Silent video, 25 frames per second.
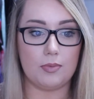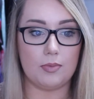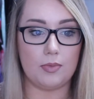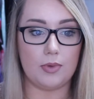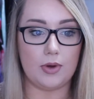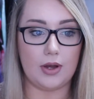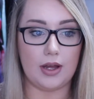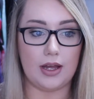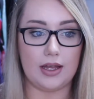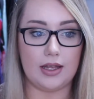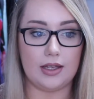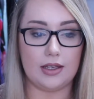
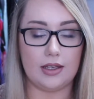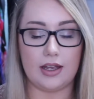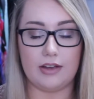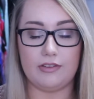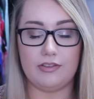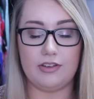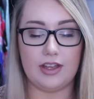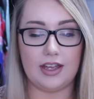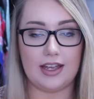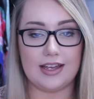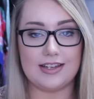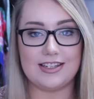but I
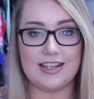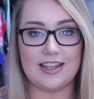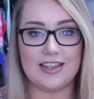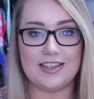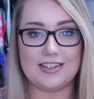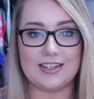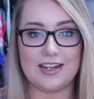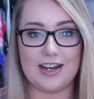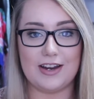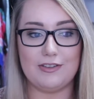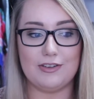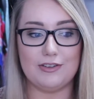feel like I say this in
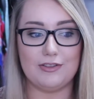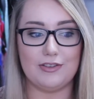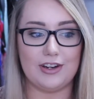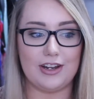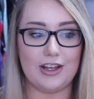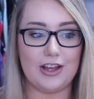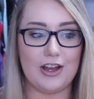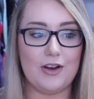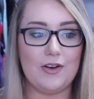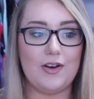every video.